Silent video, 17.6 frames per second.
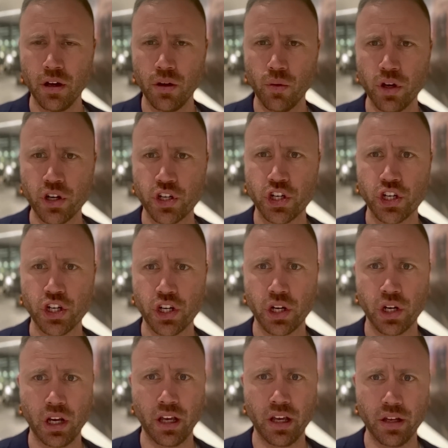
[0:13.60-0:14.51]

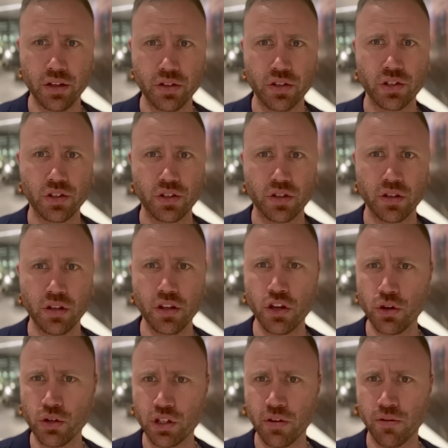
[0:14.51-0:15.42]
which is the
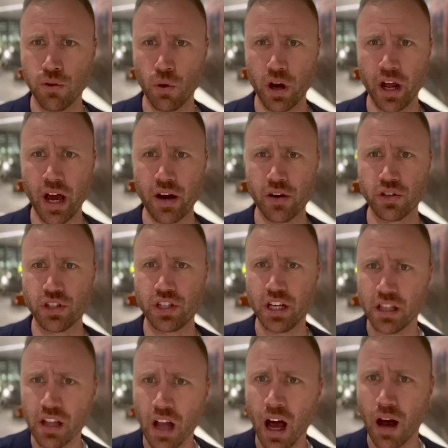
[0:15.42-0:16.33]
news the 49ers
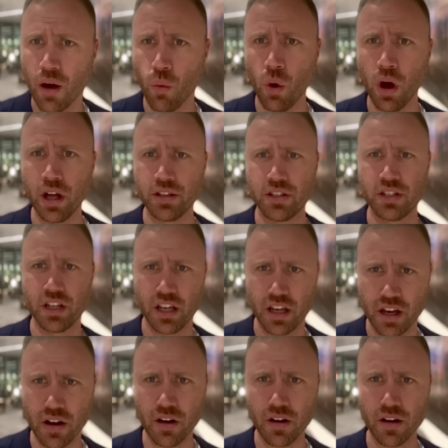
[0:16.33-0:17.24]
did not want to
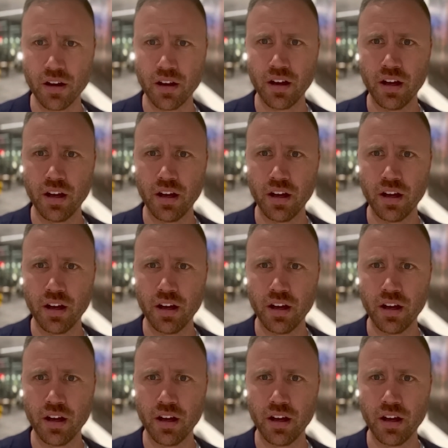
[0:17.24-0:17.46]
hear.